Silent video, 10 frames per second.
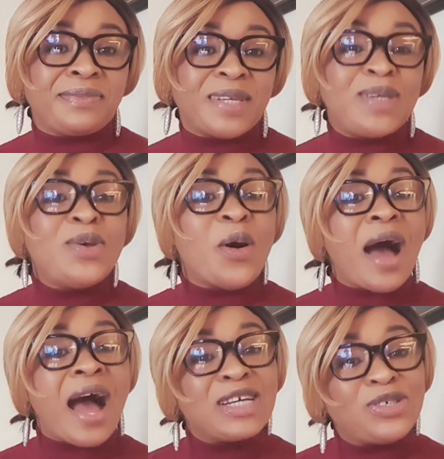Your
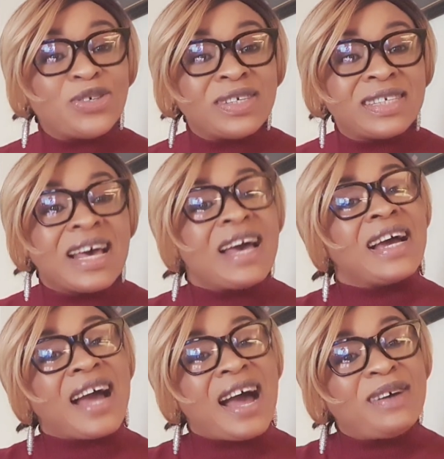actions
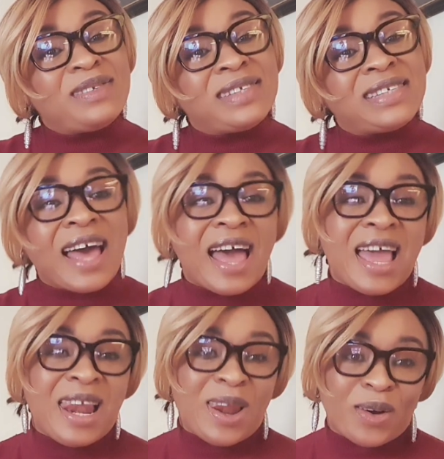count
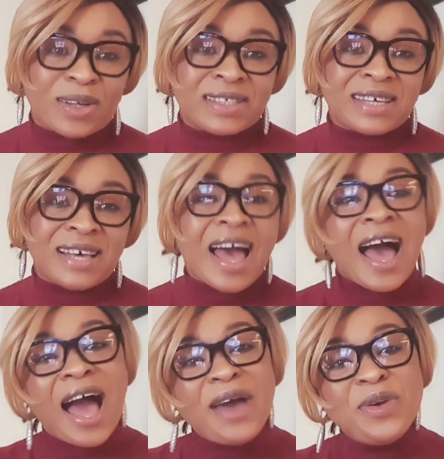a lot.
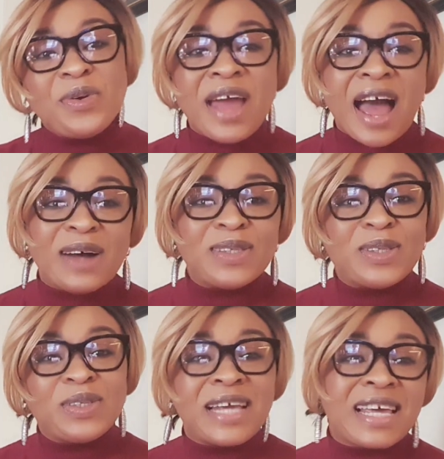How you react
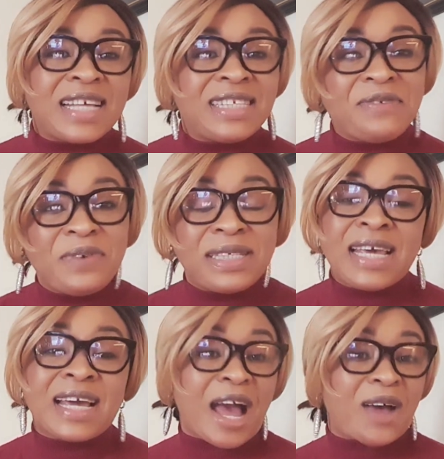to
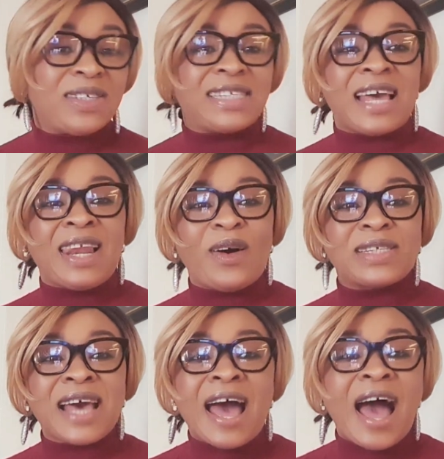negativity counts a lot.
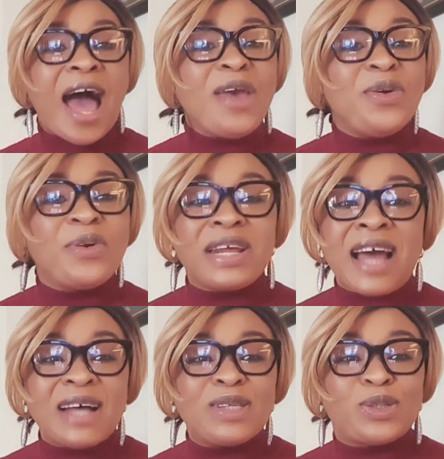How you
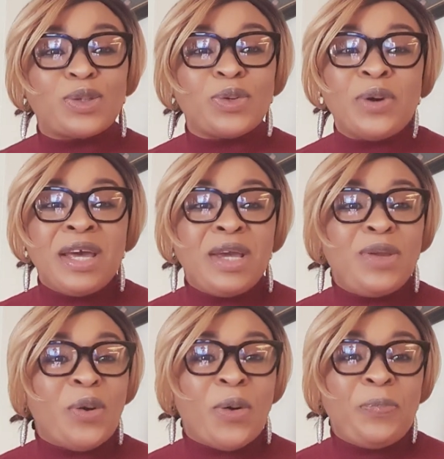react to,
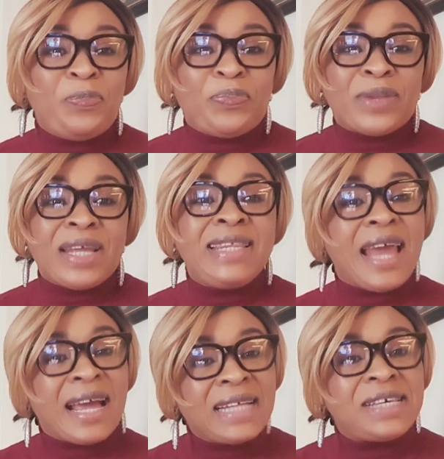
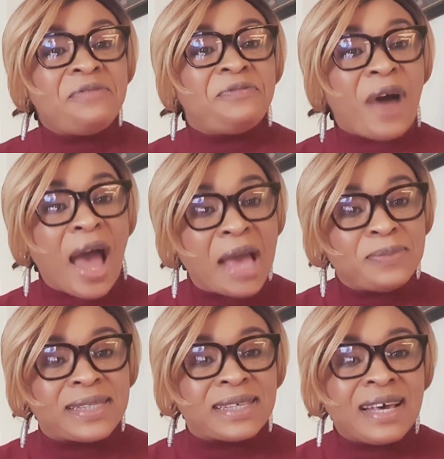negative
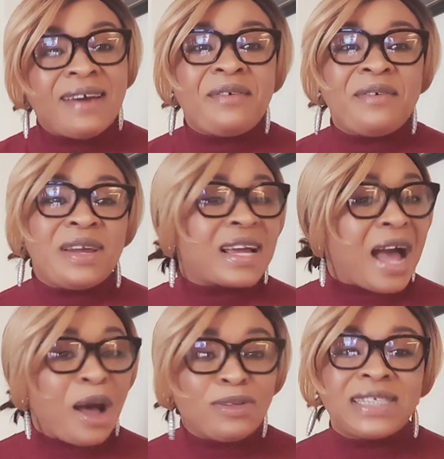vibes
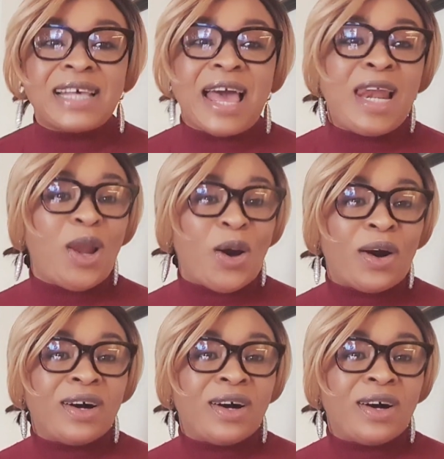counts a lot.